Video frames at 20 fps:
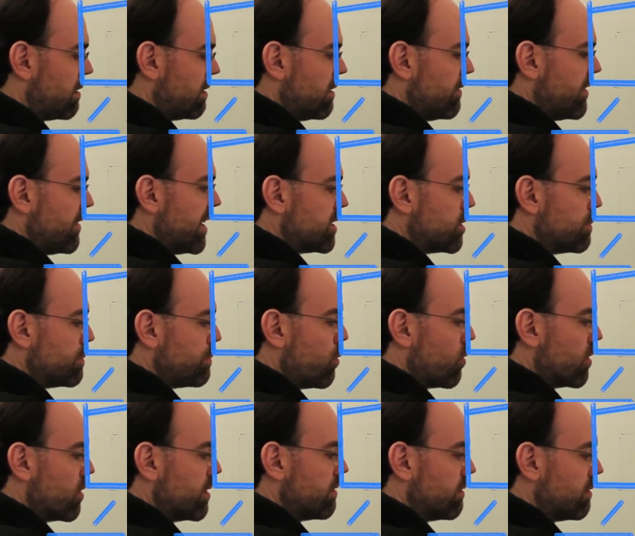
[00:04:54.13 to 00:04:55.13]
that
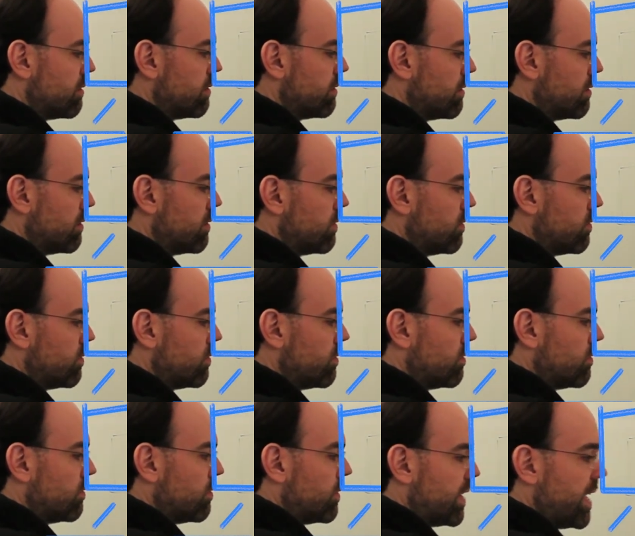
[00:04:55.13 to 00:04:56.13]
support
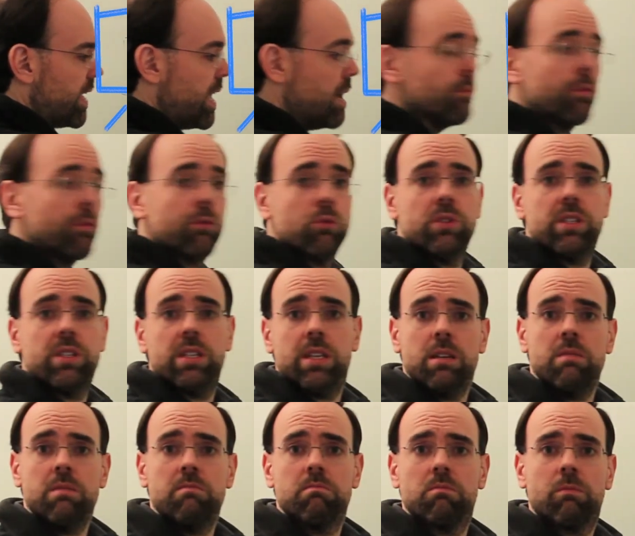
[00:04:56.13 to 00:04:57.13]
M through Z,
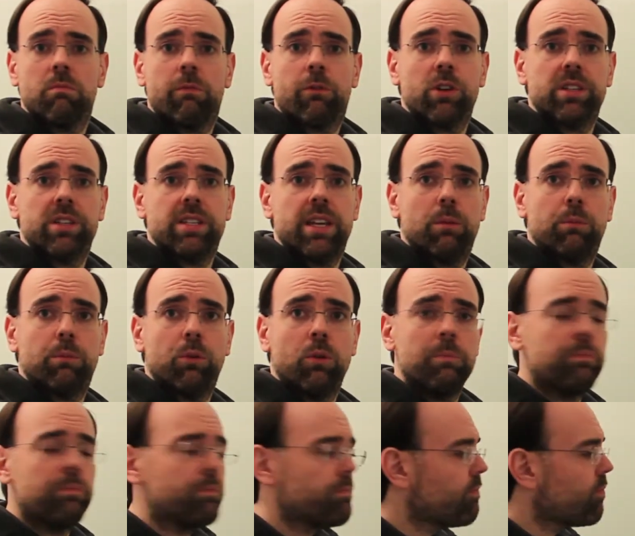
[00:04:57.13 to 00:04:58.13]
for example,
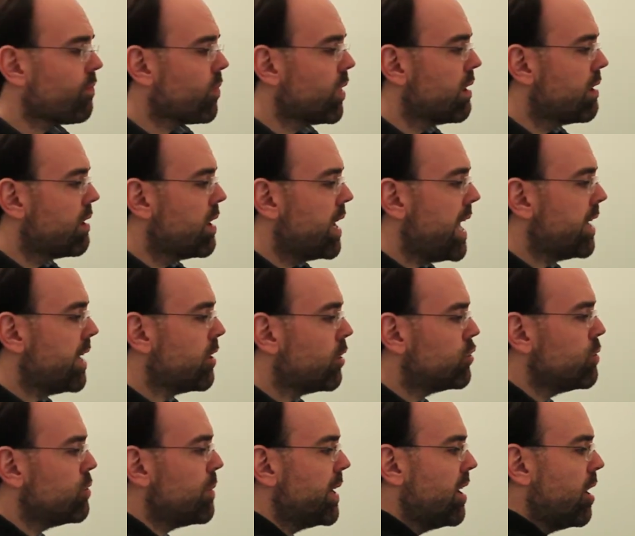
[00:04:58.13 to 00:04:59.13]
and I'll do
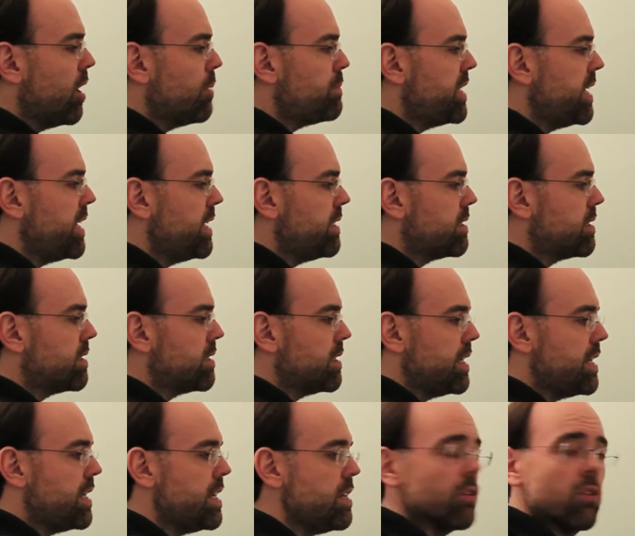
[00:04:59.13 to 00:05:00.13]
my updates
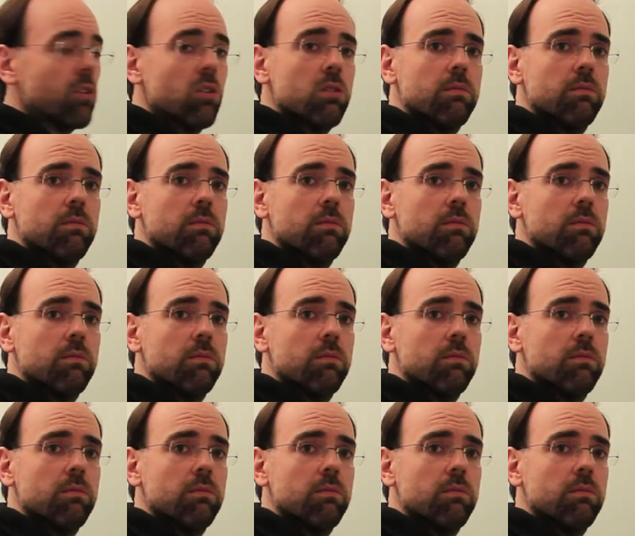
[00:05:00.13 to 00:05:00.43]
here,